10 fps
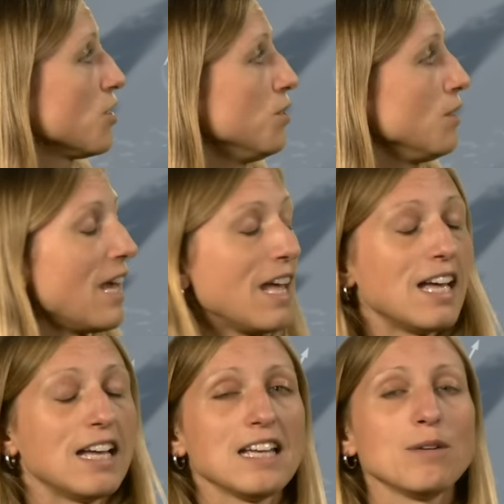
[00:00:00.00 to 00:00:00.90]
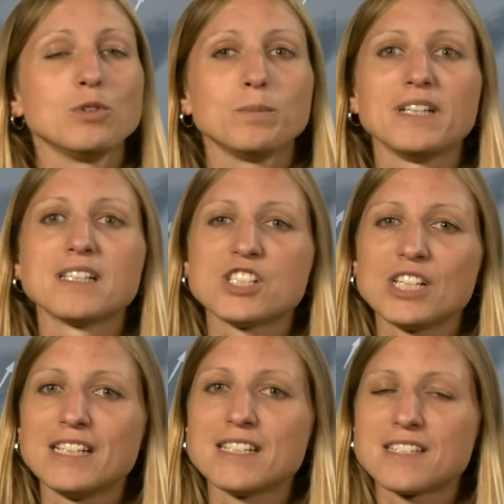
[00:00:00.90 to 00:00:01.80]
cooler air, it will be a
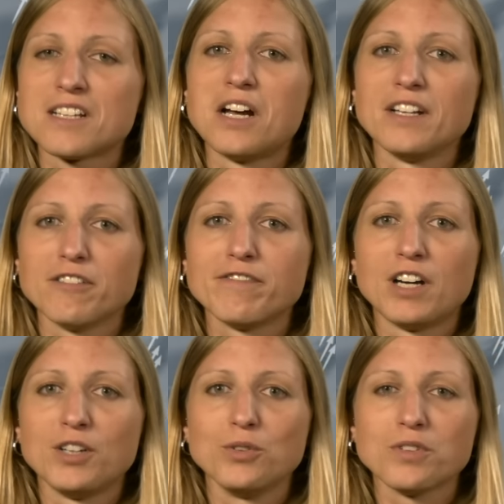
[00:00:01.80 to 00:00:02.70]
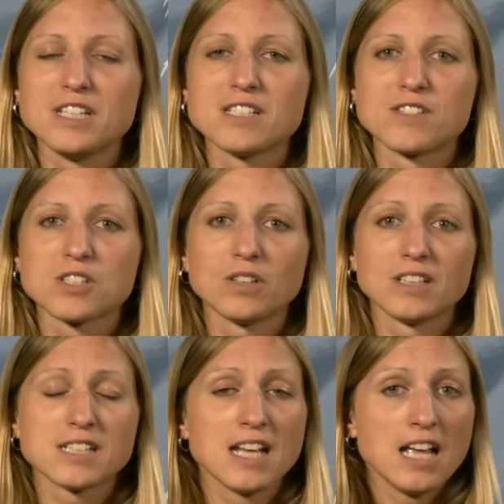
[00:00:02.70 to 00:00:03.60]
chillier start in the far northeast of
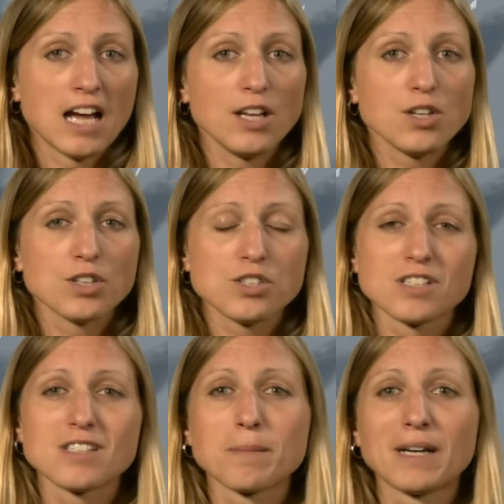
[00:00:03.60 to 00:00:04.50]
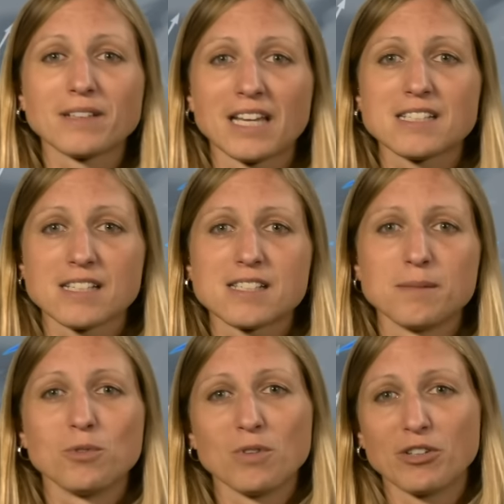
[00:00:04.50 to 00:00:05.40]
Scotland, and you could just about get
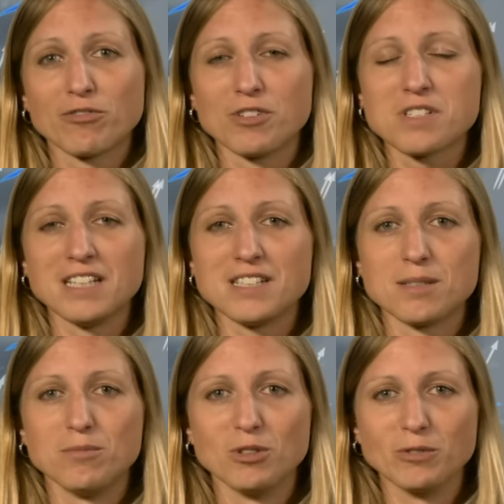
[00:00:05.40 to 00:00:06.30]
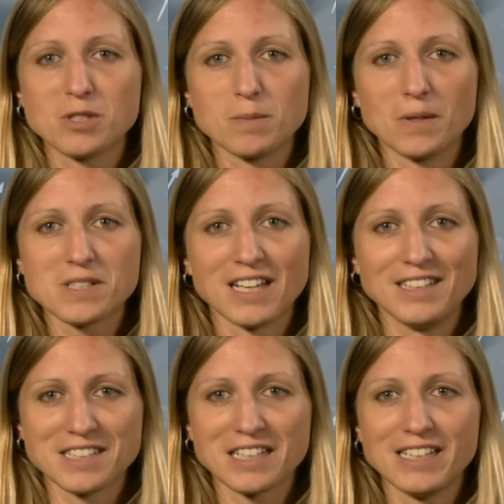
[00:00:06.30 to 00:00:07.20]
some ground frost in some rural spots
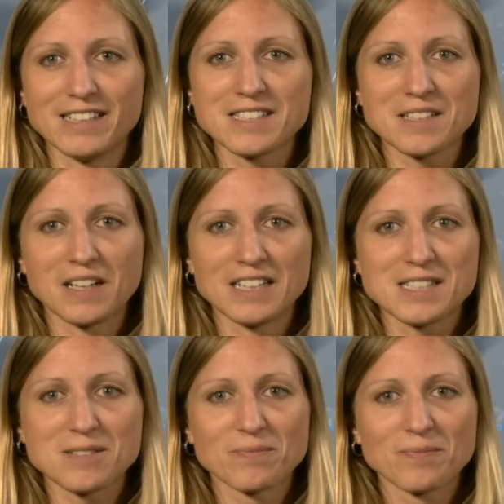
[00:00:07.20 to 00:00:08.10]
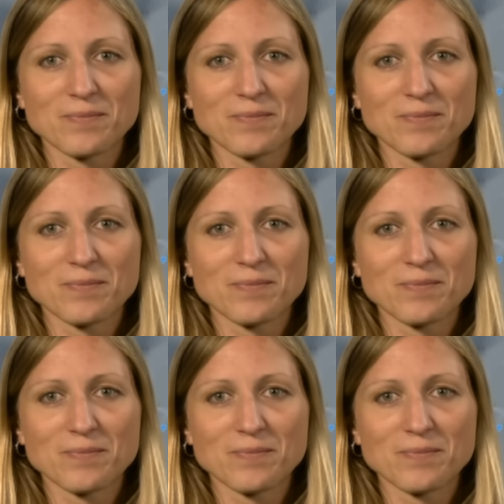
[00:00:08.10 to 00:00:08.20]
under clear skies.